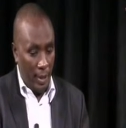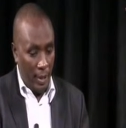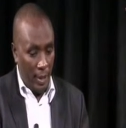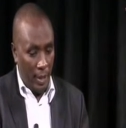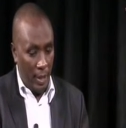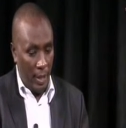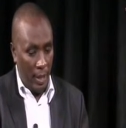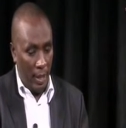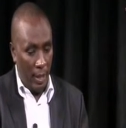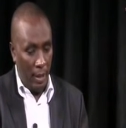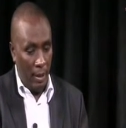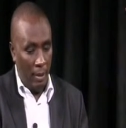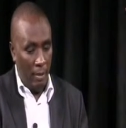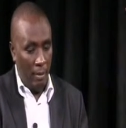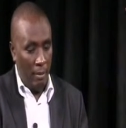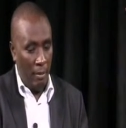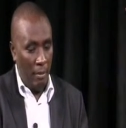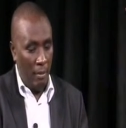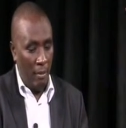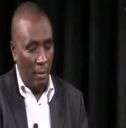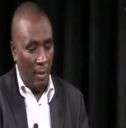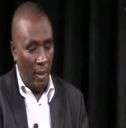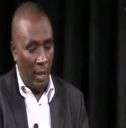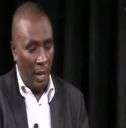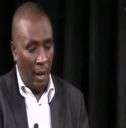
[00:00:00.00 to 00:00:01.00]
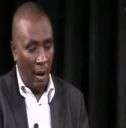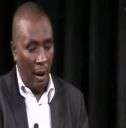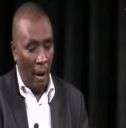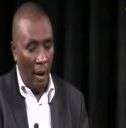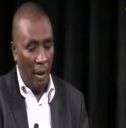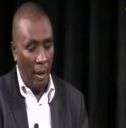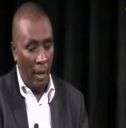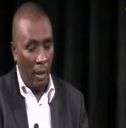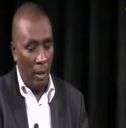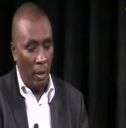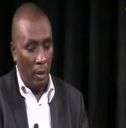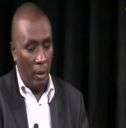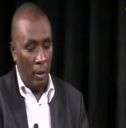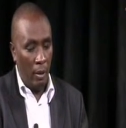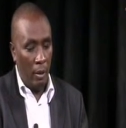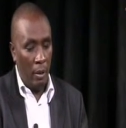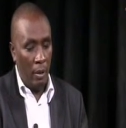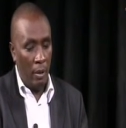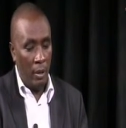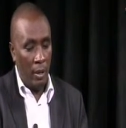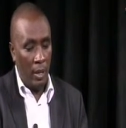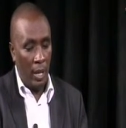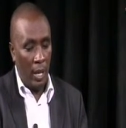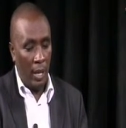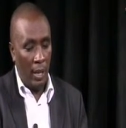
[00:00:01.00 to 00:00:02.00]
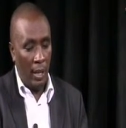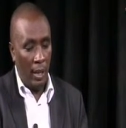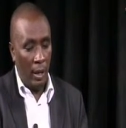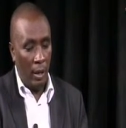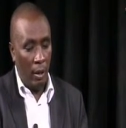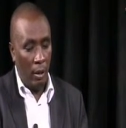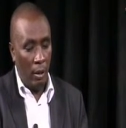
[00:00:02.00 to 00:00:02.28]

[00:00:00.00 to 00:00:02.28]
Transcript: the running nose and the